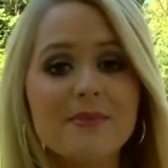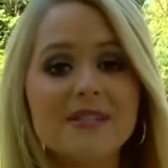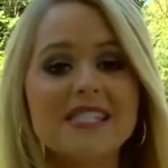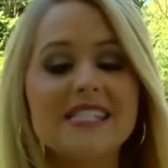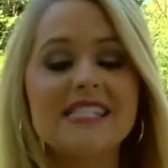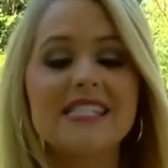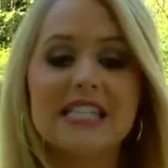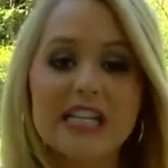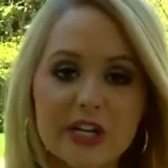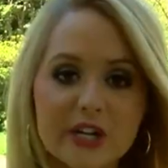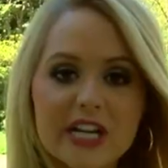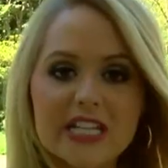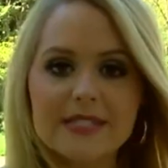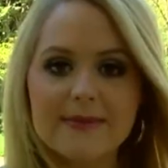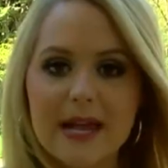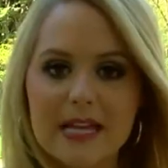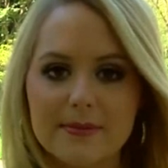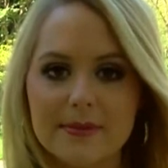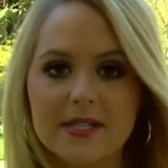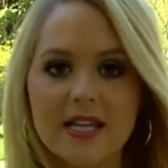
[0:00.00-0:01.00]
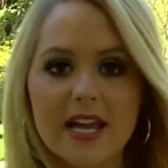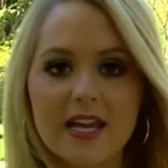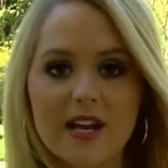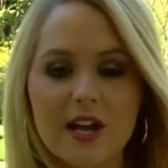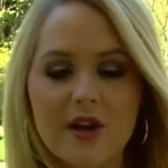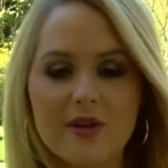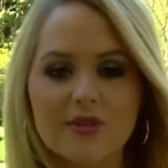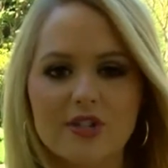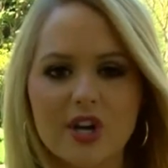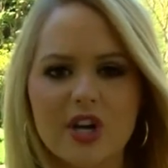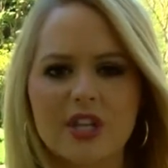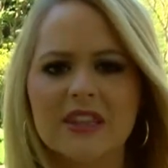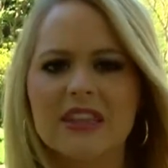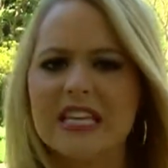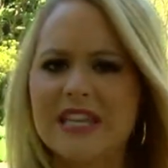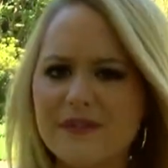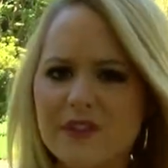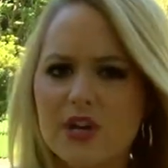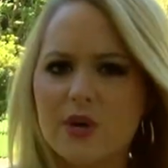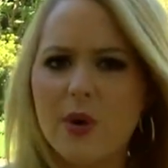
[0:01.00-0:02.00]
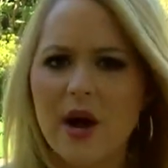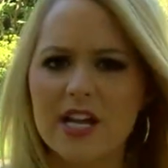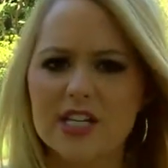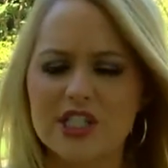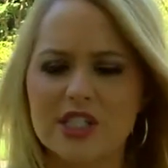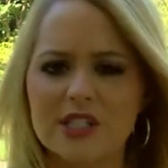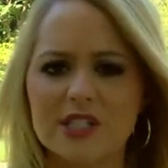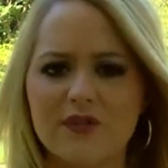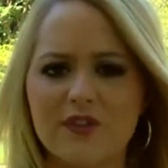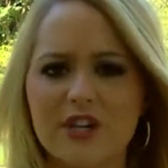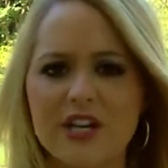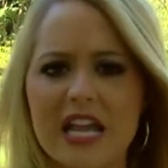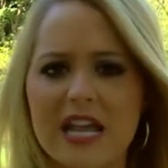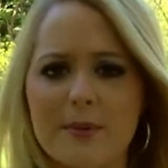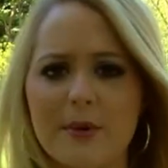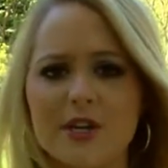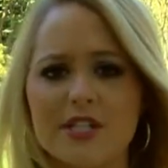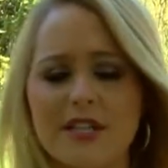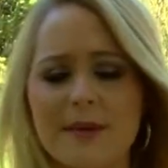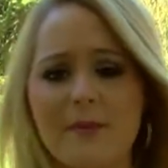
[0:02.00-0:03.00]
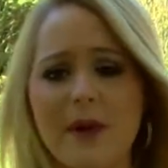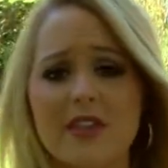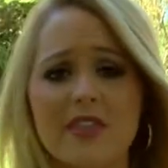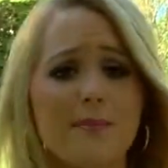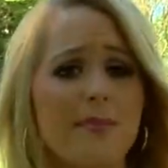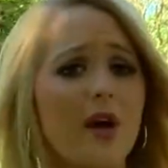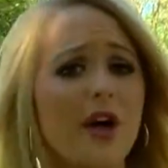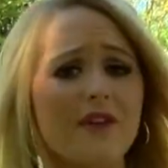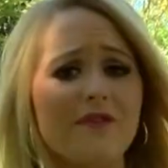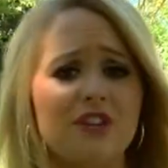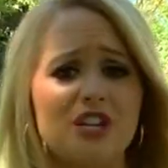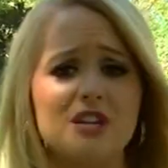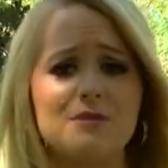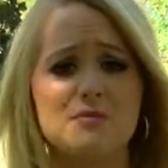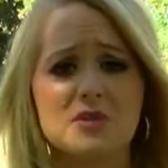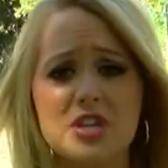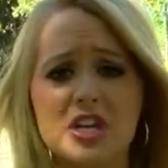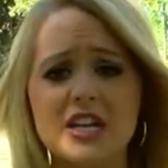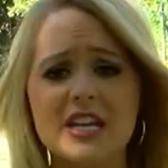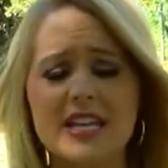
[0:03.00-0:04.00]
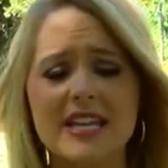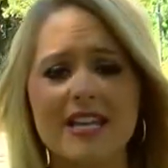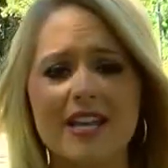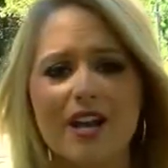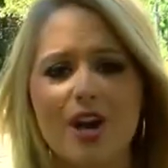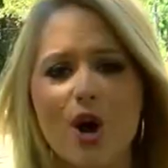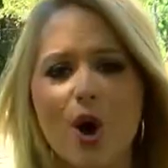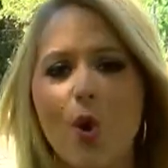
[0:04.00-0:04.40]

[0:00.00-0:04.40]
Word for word: mysterious mashed potatoes are leaving questions for neighbors among the Belhaven community.